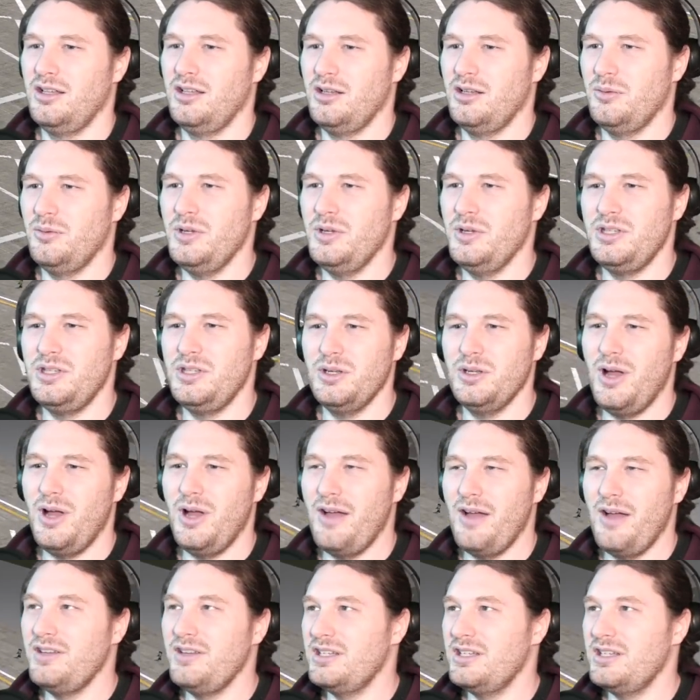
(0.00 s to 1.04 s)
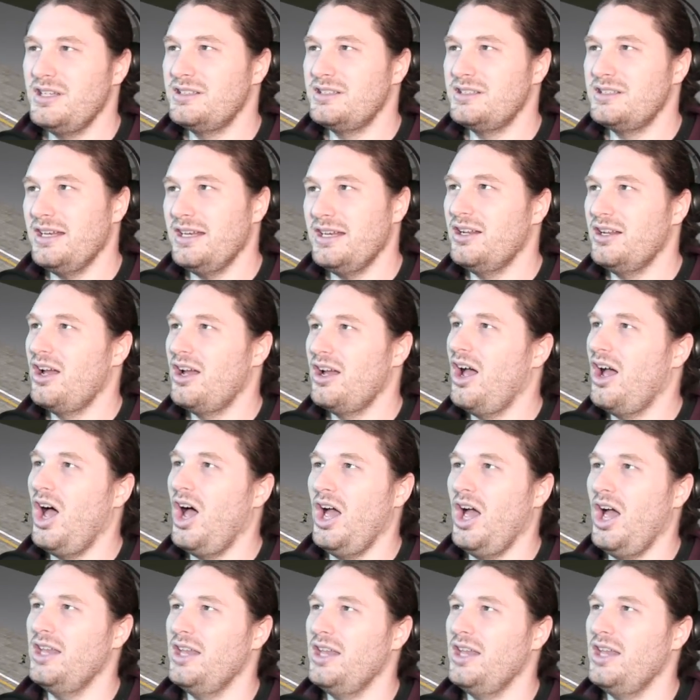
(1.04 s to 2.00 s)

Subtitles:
we still haven't decided on